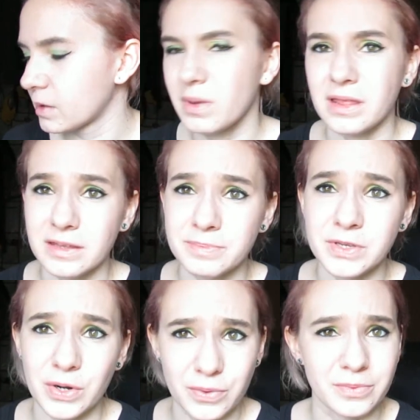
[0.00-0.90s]
My lips
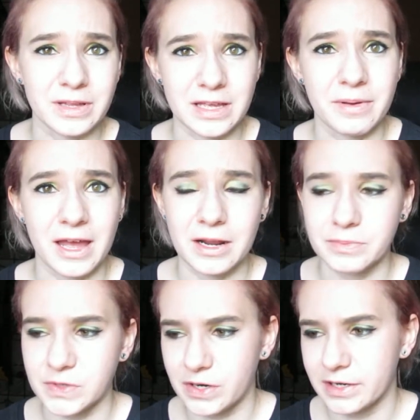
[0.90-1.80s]
hurt really bad,
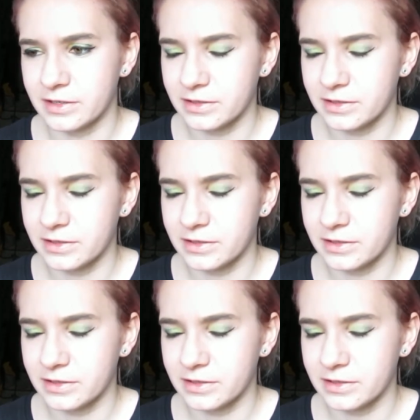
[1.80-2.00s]
I'm sorry.